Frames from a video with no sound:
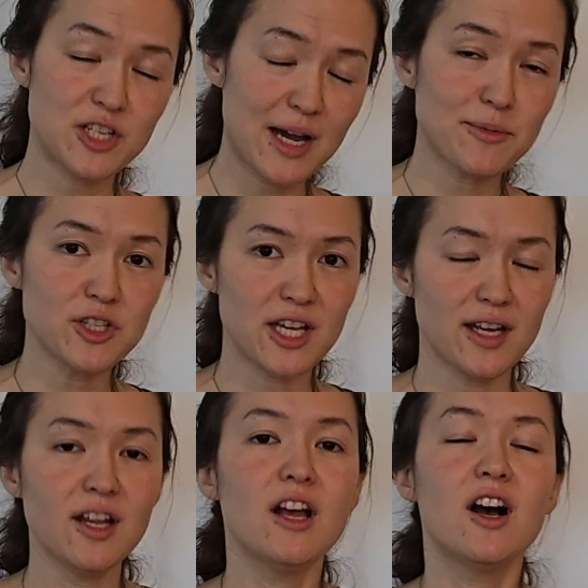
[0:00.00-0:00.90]
Chapter
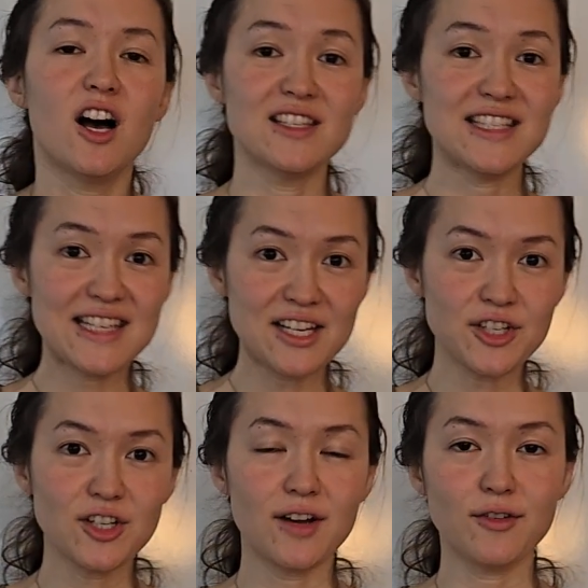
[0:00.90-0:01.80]
10, on
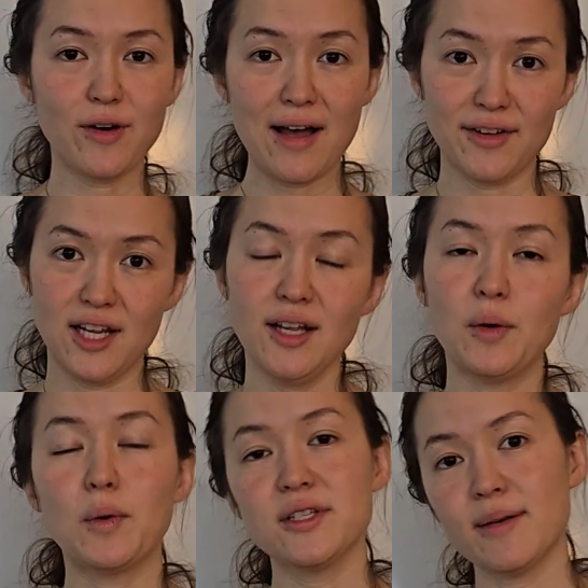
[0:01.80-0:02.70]
center of gravity,
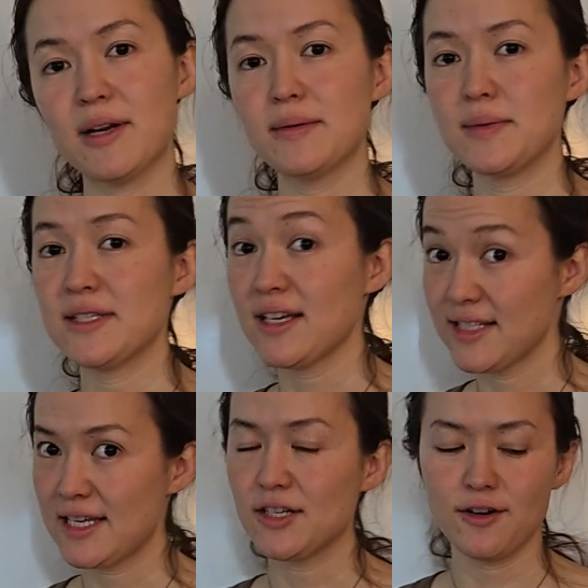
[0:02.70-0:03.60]
or sometimes we say
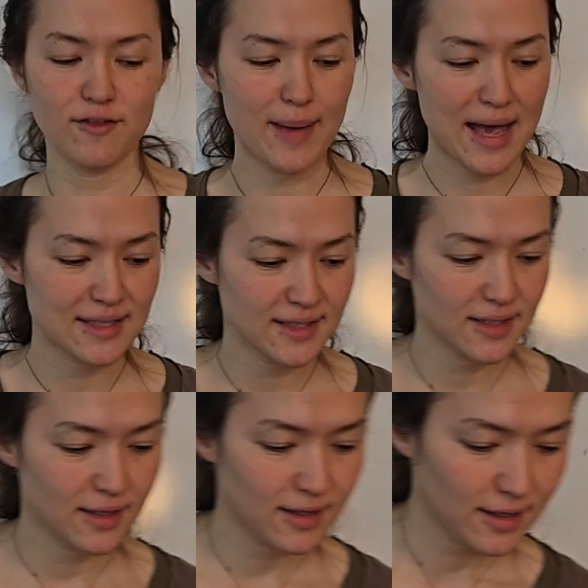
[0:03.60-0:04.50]
center of mass.
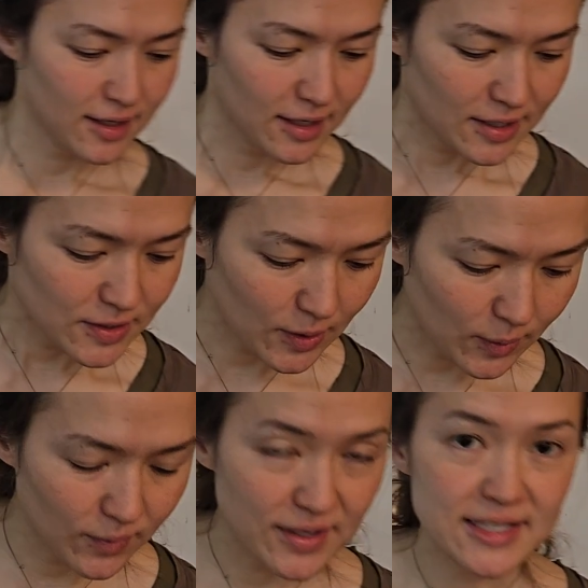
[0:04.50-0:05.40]

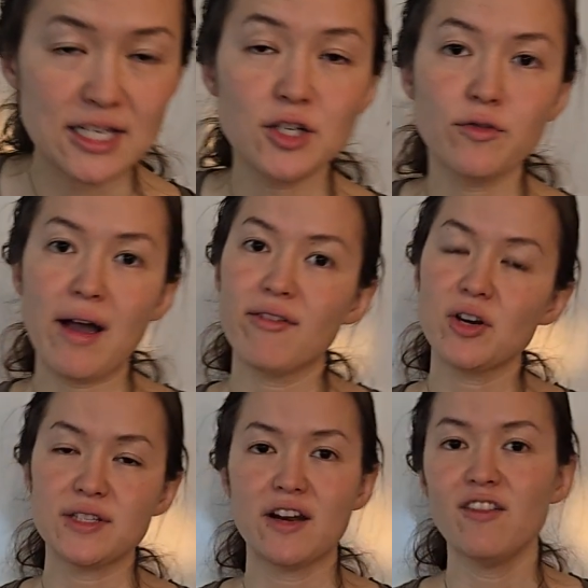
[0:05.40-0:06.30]
So the center of gravity
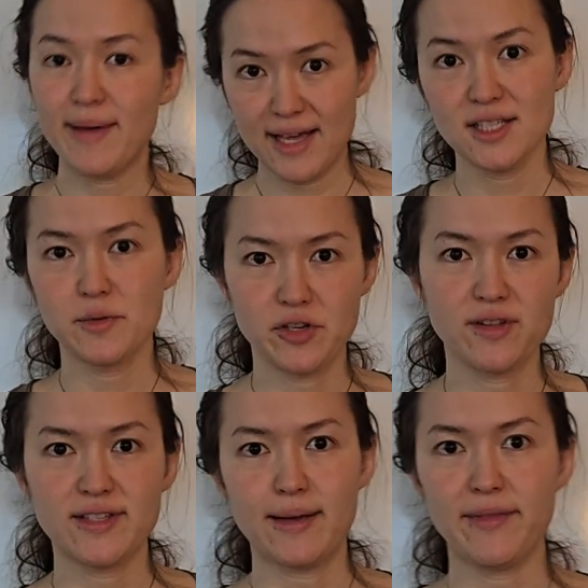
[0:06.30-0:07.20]
or center of mass, which are
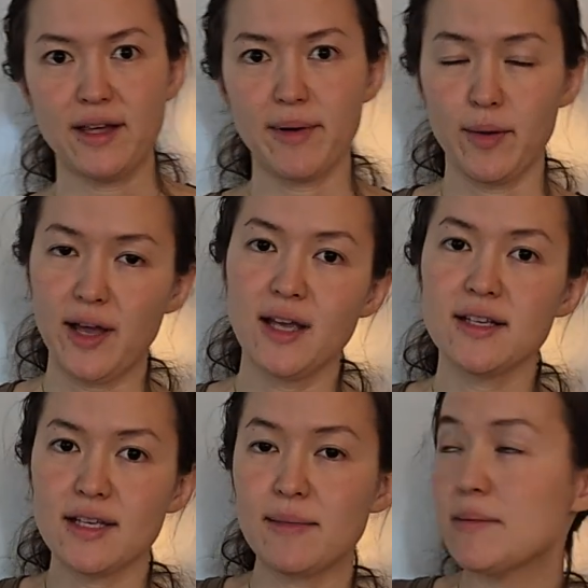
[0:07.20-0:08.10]
the same thing, by the way,
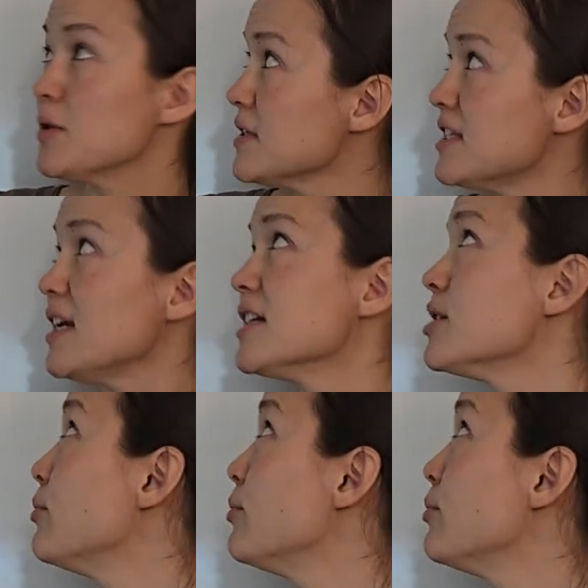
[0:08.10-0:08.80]
sometimes you'll see us